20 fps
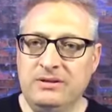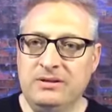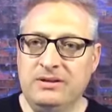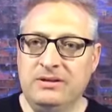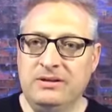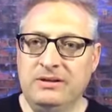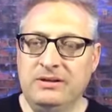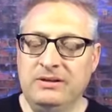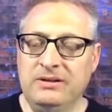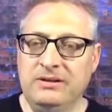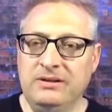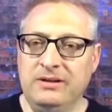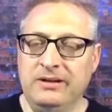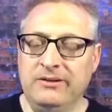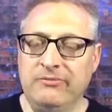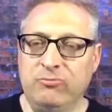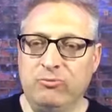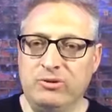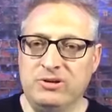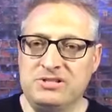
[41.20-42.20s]
If we
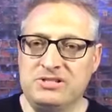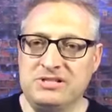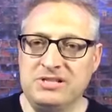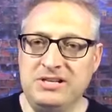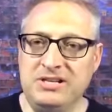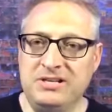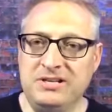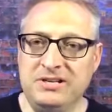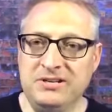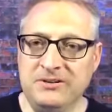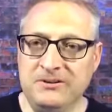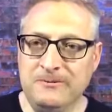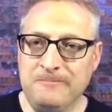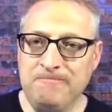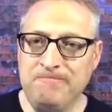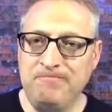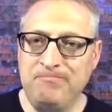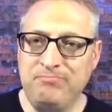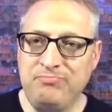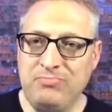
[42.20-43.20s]
seek Him,
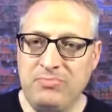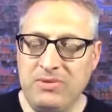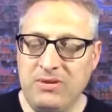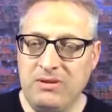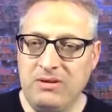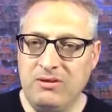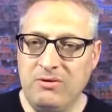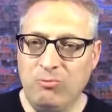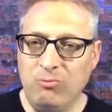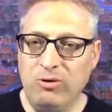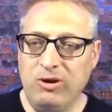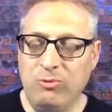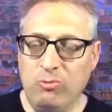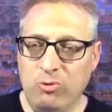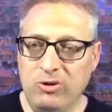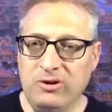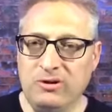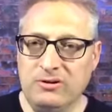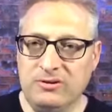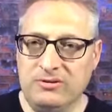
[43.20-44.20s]
we will
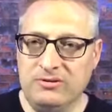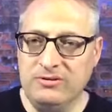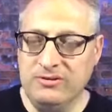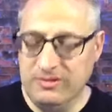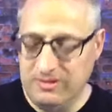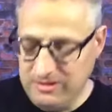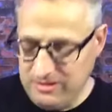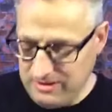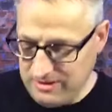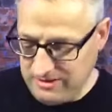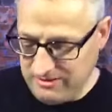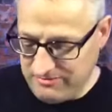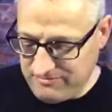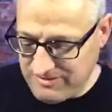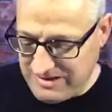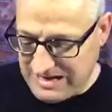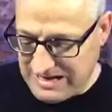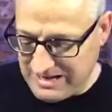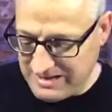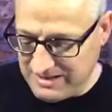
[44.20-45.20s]
find
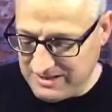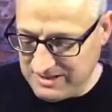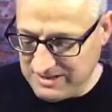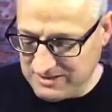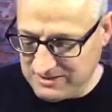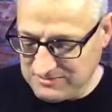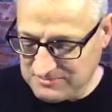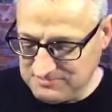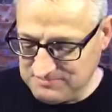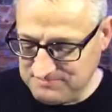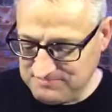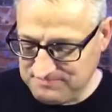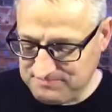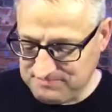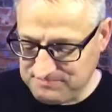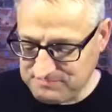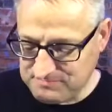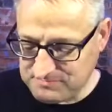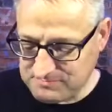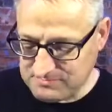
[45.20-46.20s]
Him.
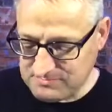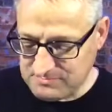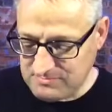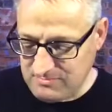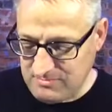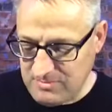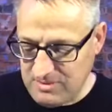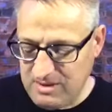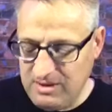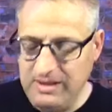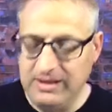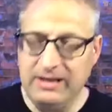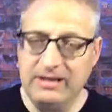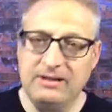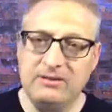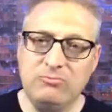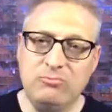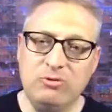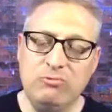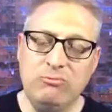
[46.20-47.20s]
And when we
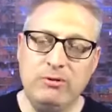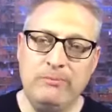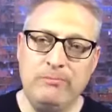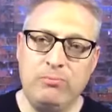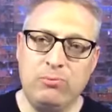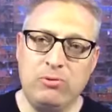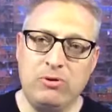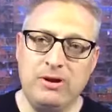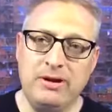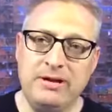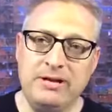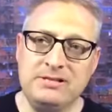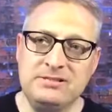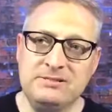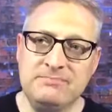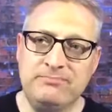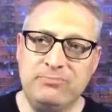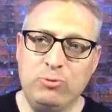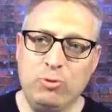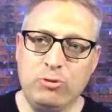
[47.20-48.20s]
pray, it's important
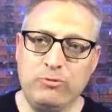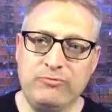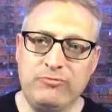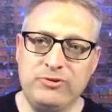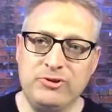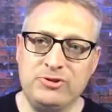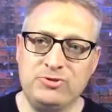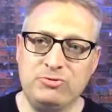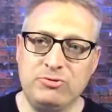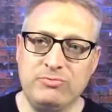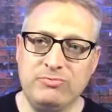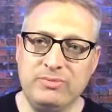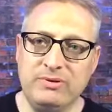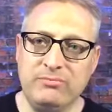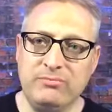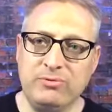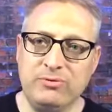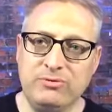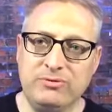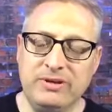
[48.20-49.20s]
for us to remember
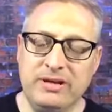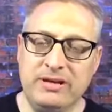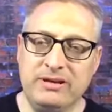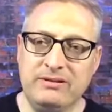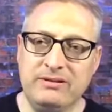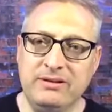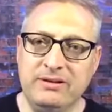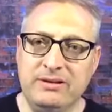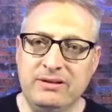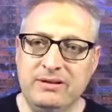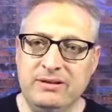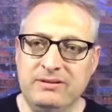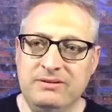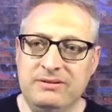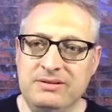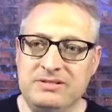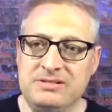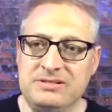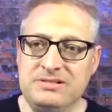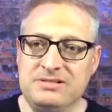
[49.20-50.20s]
that this is
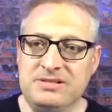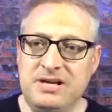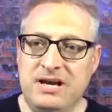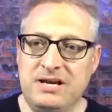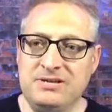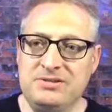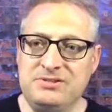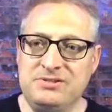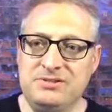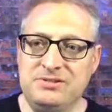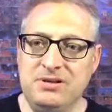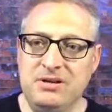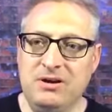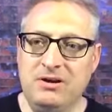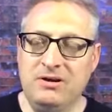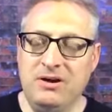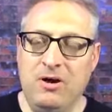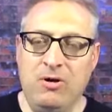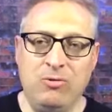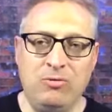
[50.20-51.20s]
not only
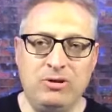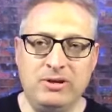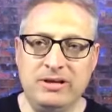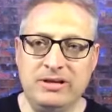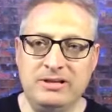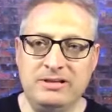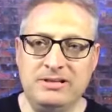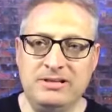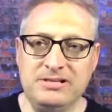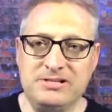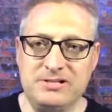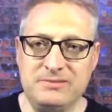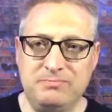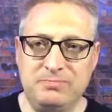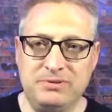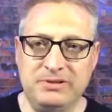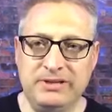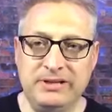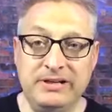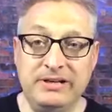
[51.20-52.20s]
a discipline, and it
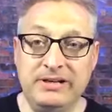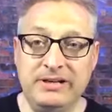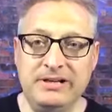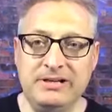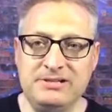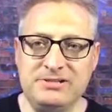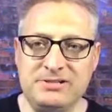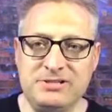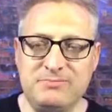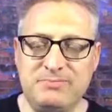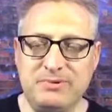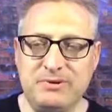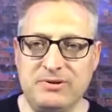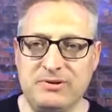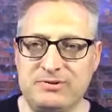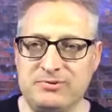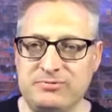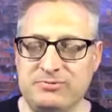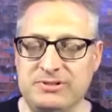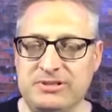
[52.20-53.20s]
is a spiritual
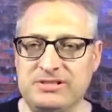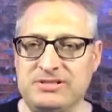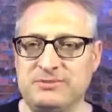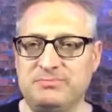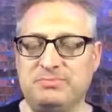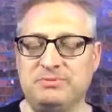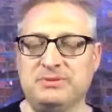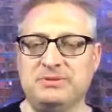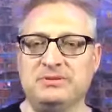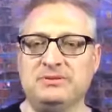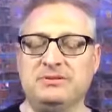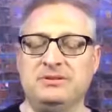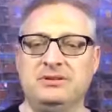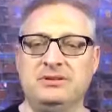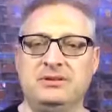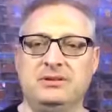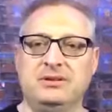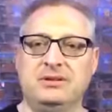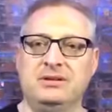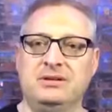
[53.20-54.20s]
discipline,
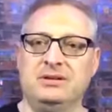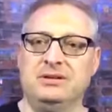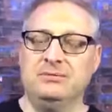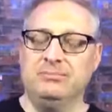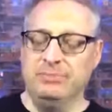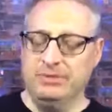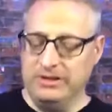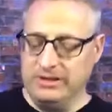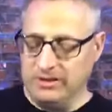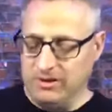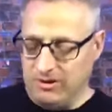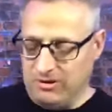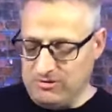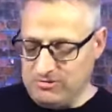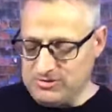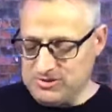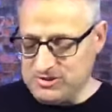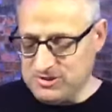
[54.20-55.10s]
but it also